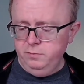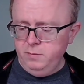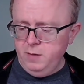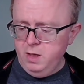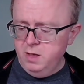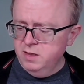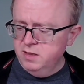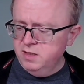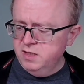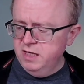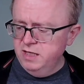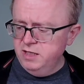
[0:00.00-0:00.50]

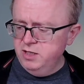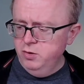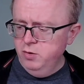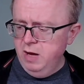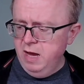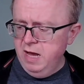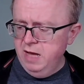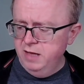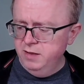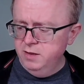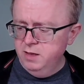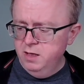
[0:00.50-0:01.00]
stick to your
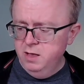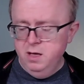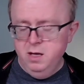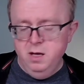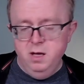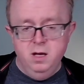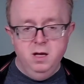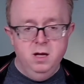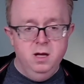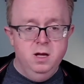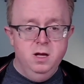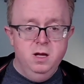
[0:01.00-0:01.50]
hand,
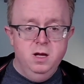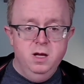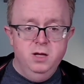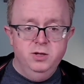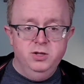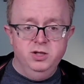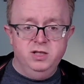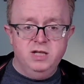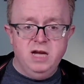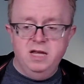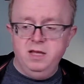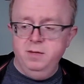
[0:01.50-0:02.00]

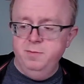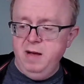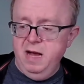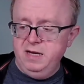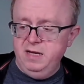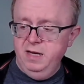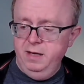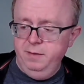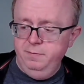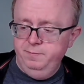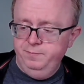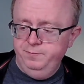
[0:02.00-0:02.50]
just take the
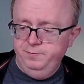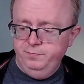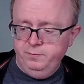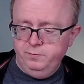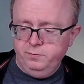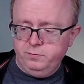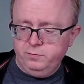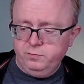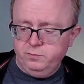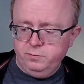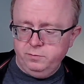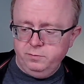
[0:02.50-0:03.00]
magnet
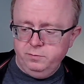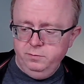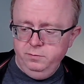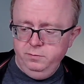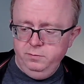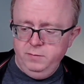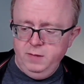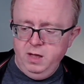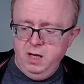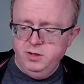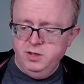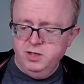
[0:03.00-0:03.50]

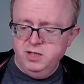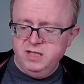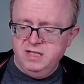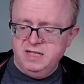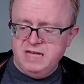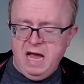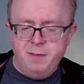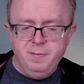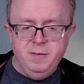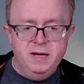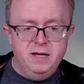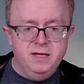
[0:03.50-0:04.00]
and just
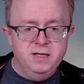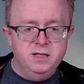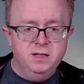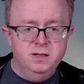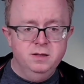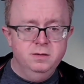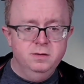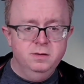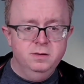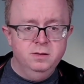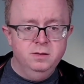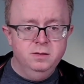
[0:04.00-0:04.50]
dab it
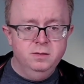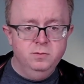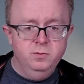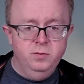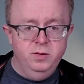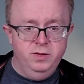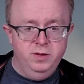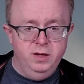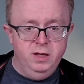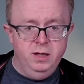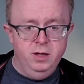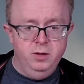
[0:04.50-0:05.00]
with
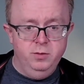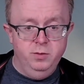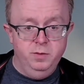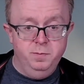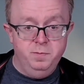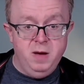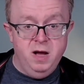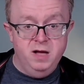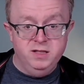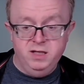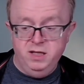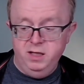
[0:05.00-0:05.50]
the
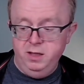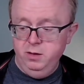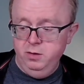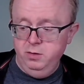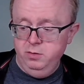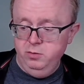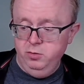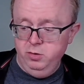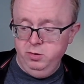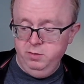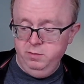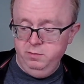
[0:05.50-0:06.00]
putty
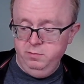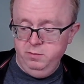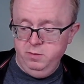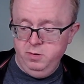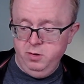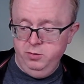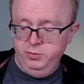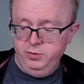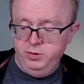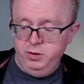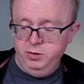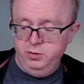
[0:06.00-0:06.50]
or
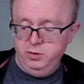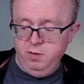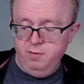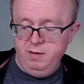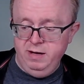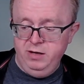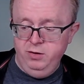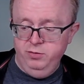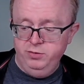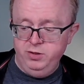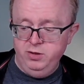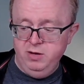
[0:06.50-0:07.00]
directly
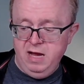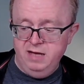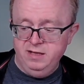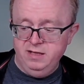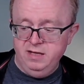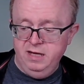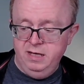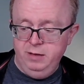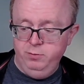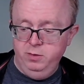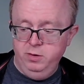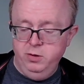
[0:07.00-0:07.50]
onto your hand,
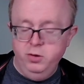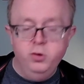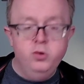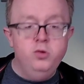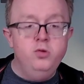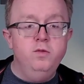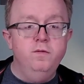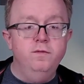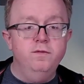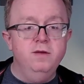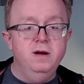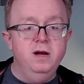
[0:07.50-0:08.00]
and it will
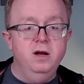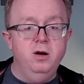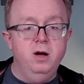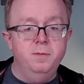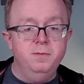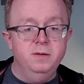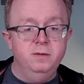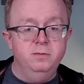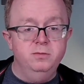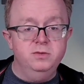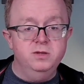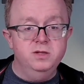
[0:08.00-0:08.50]
hoover it up.
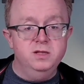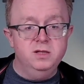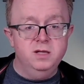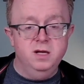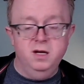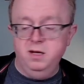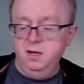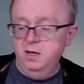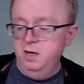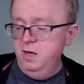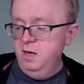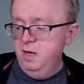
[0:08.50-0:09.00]
It'll just
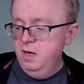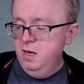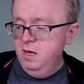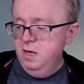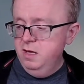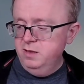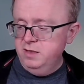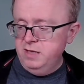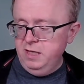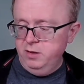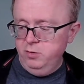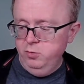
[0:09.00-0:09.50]

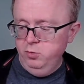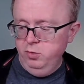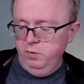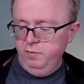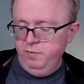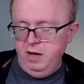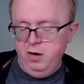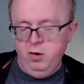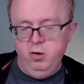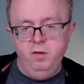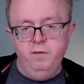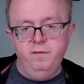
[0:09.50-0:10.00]
take all of
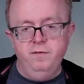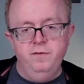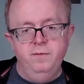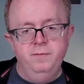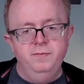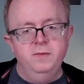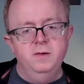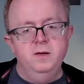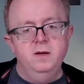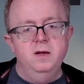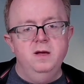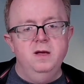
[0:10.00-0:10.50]
that off,
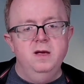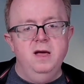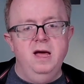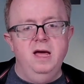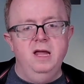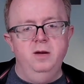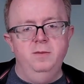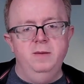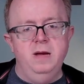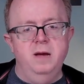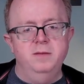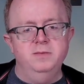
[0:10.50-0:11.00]
and
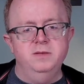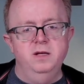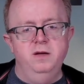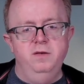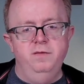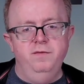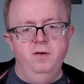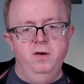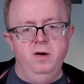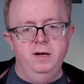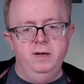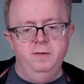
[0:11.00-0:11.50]
it'll be absolutely
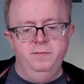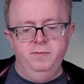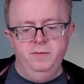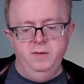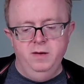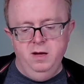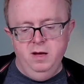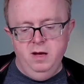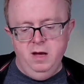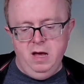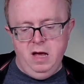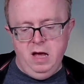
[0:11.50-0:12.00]
fine.
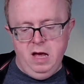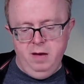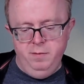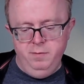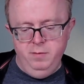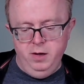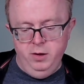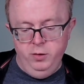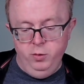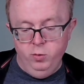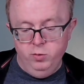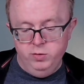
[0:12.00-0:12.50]

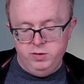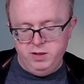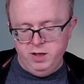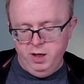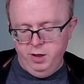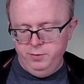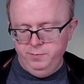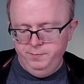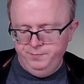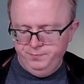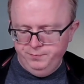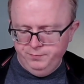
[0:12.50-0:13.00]
And
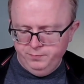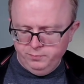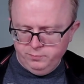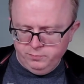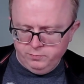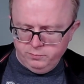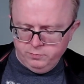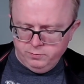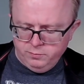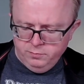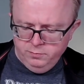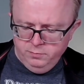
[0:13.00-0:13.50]
also,
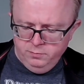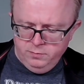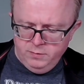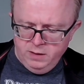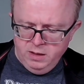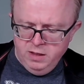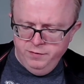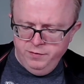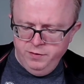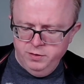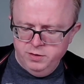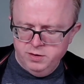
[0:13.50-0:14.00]

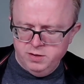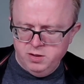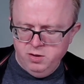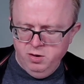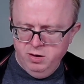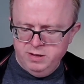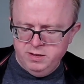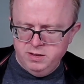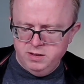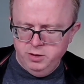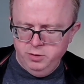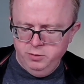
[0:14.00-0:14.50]
if you
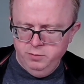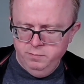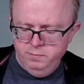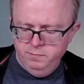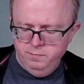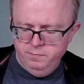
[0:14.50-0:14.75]
decide to